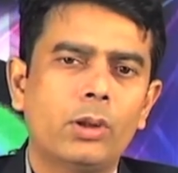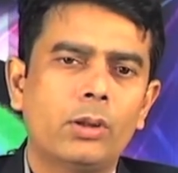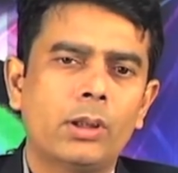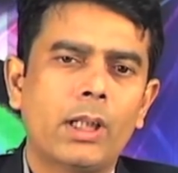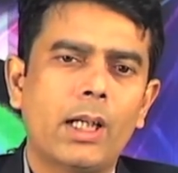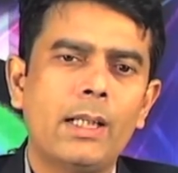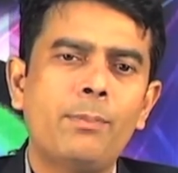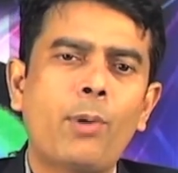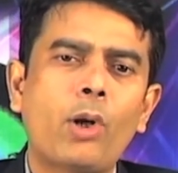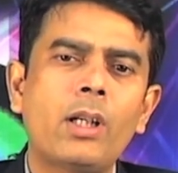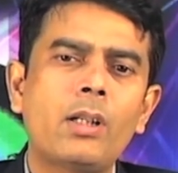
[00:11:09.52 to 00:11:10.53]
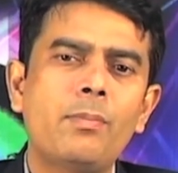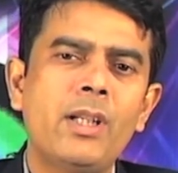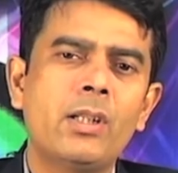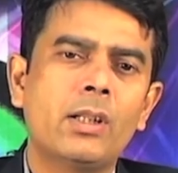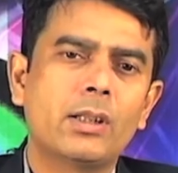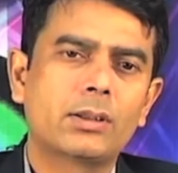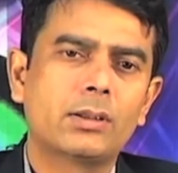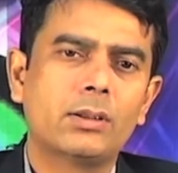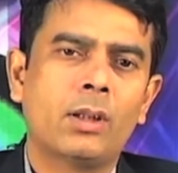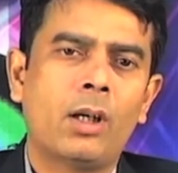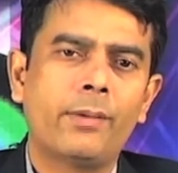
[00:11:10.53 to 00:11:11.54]
the important measures
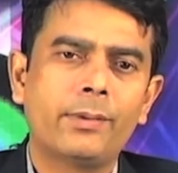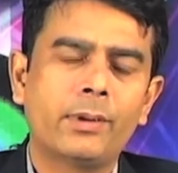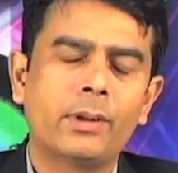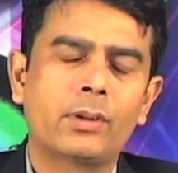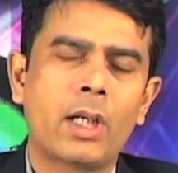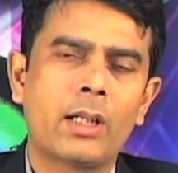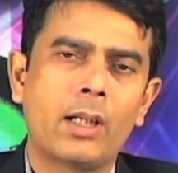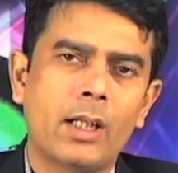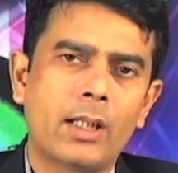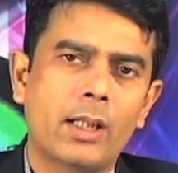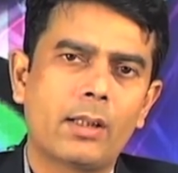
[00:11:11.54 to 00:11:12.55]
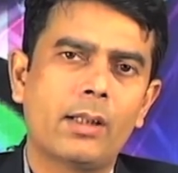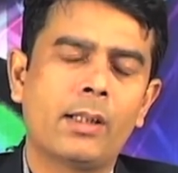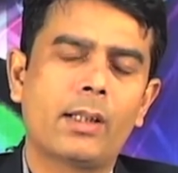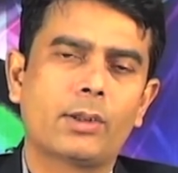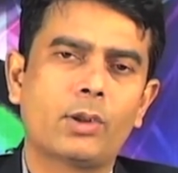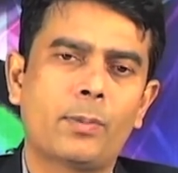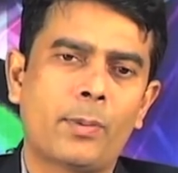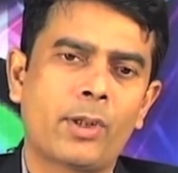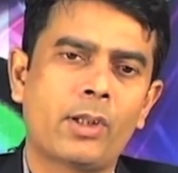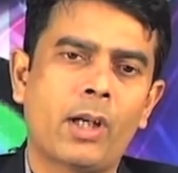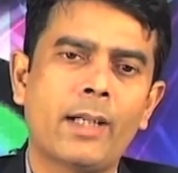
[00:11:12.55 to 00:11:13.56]
of trade related intellectual
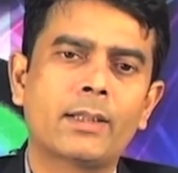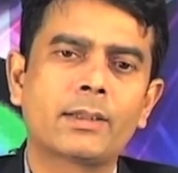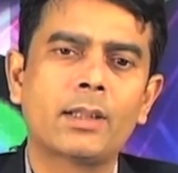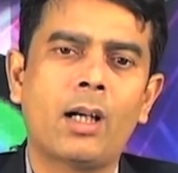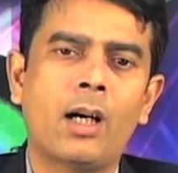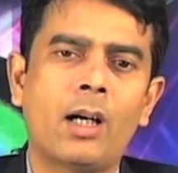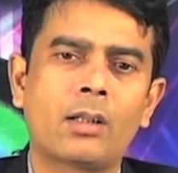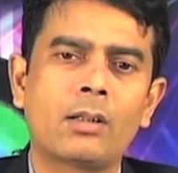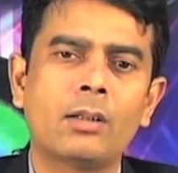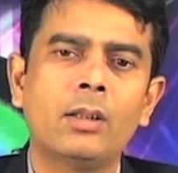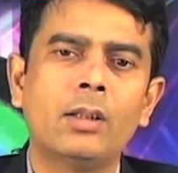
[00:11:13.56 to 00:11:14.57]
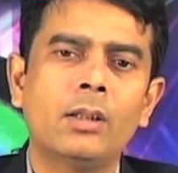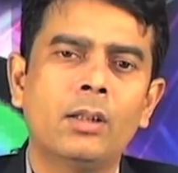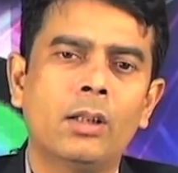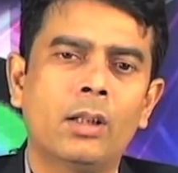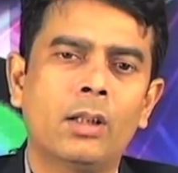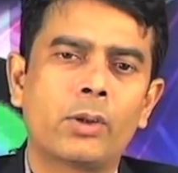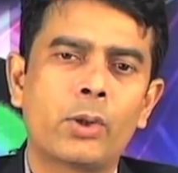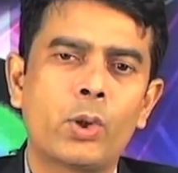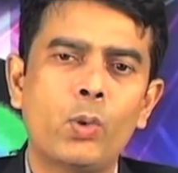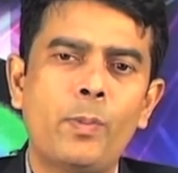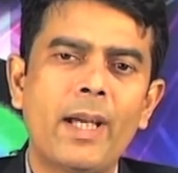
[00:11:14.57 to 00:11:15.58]
property rights are
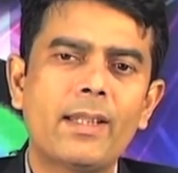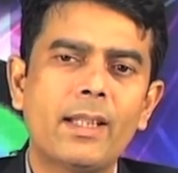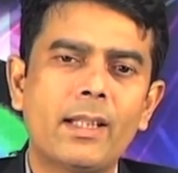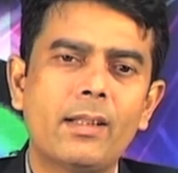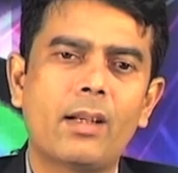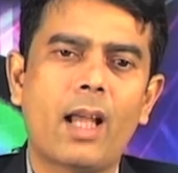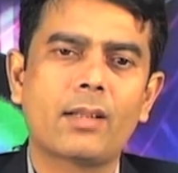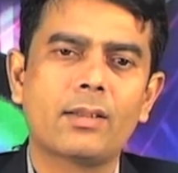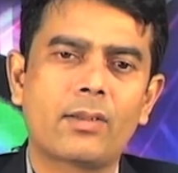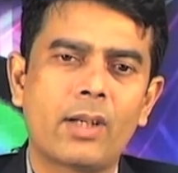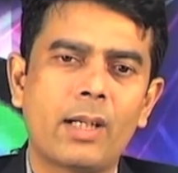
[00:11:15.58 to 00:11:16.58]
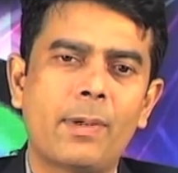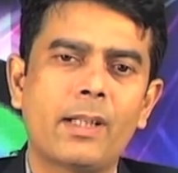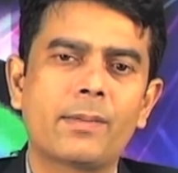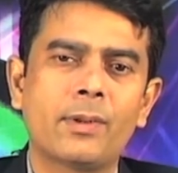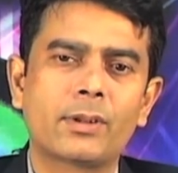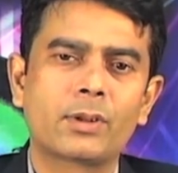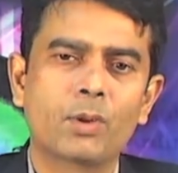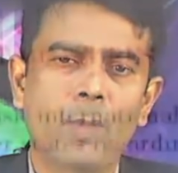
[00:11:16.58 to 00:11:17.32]
two basic international trade principles to